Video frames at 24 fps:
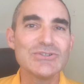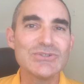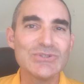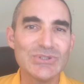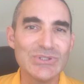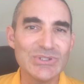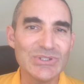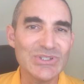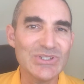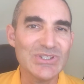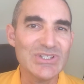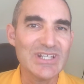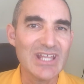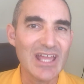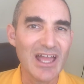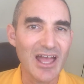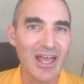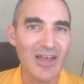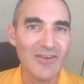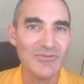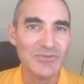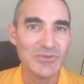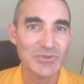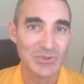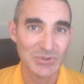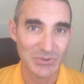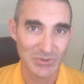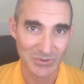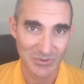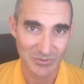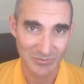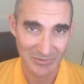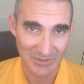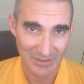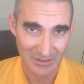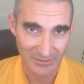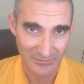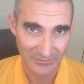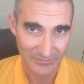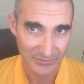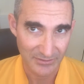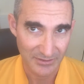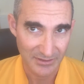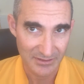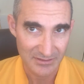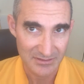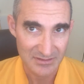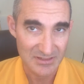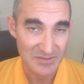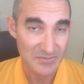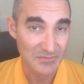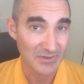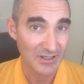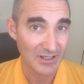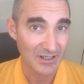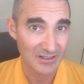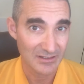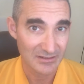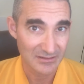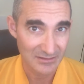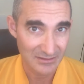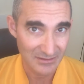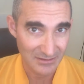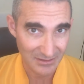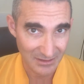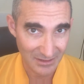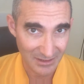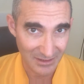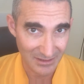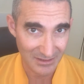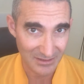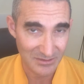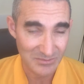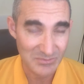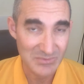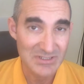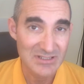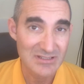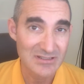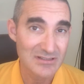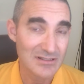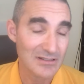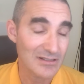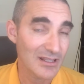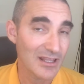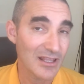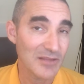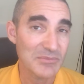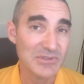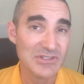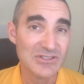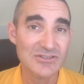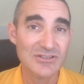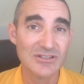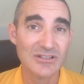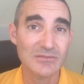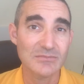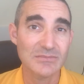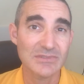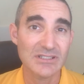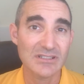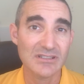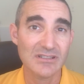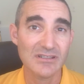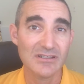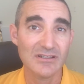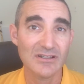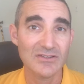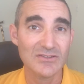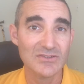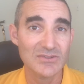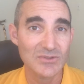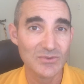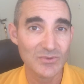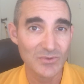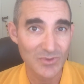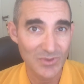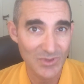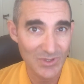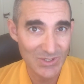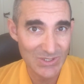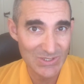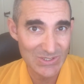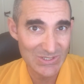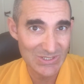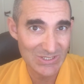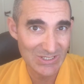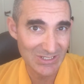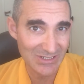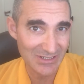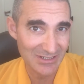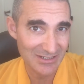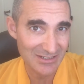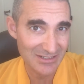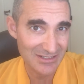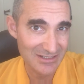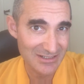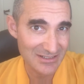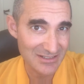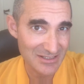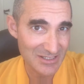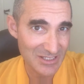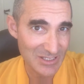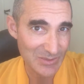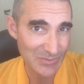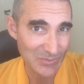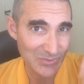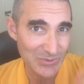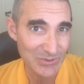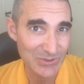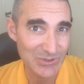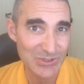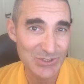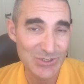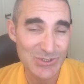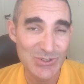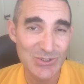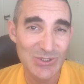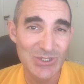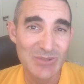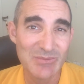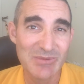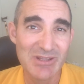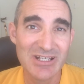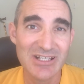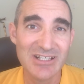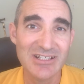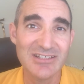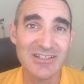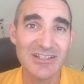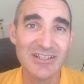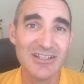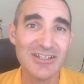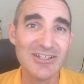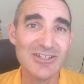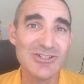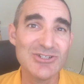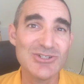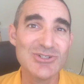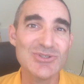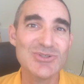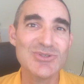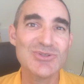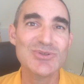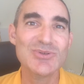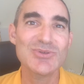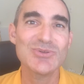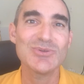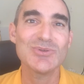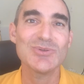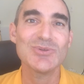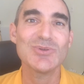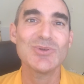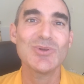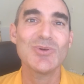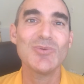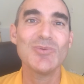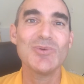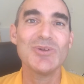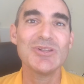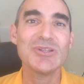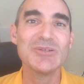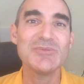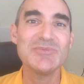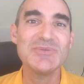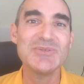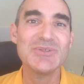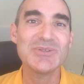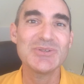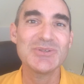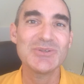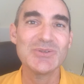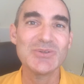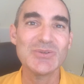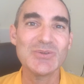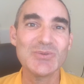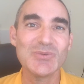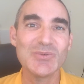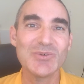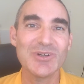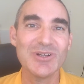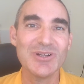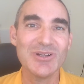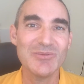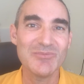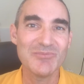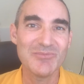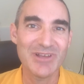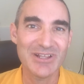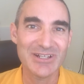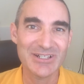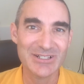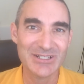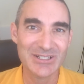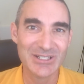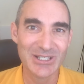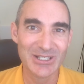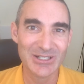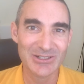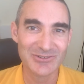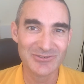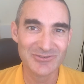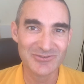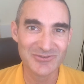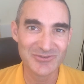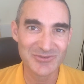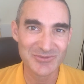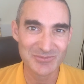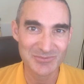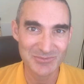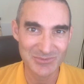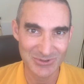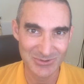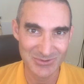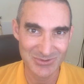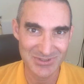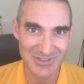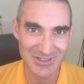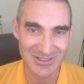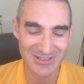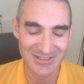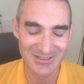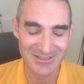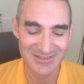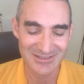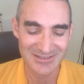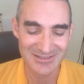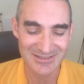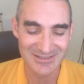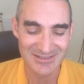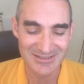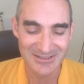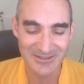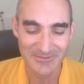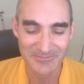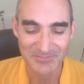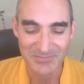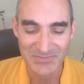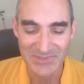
Good afternoon, my friends. My name is Lama Jigme Gyatso. This is the Buddha Joy Meditation School. Welcome to Meditative Musings.